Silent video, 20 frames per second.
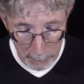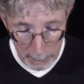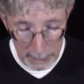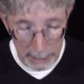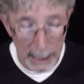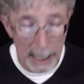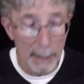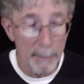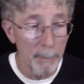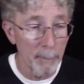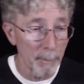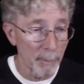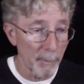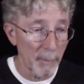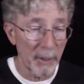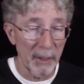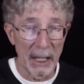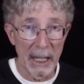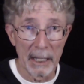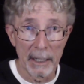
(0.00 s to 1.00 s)
But I'm
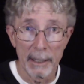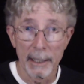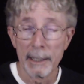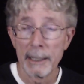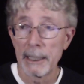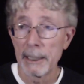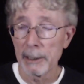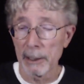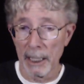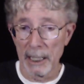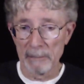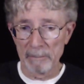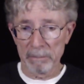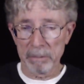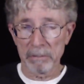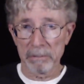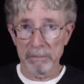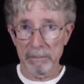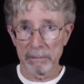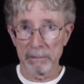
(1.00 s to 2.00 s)
thin, and he's
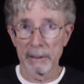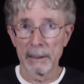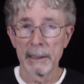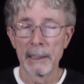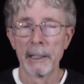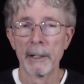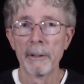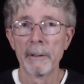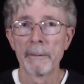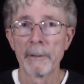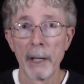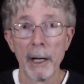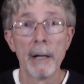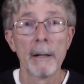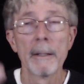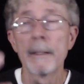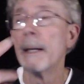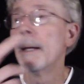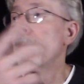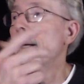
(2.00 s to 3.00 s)
like,
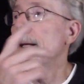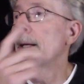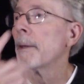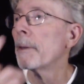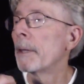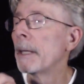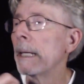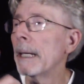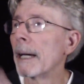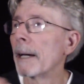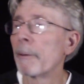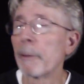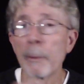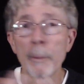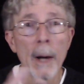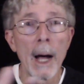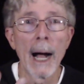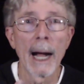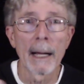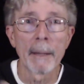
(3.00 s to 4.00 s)
the
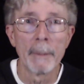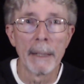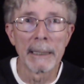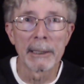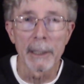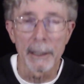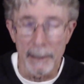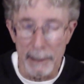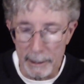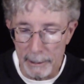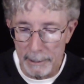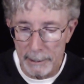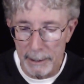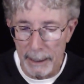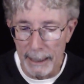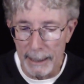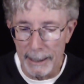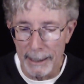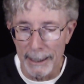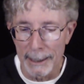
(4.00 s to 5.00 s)
Rock, basically.
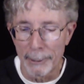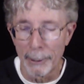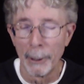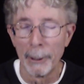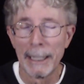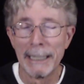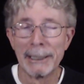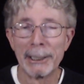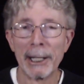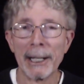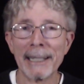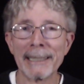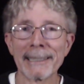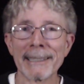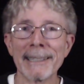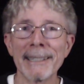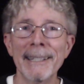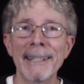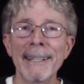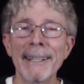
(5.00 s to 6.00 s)
Looks like Dwayne
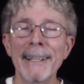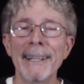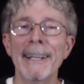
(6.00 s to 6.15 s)
Johnson.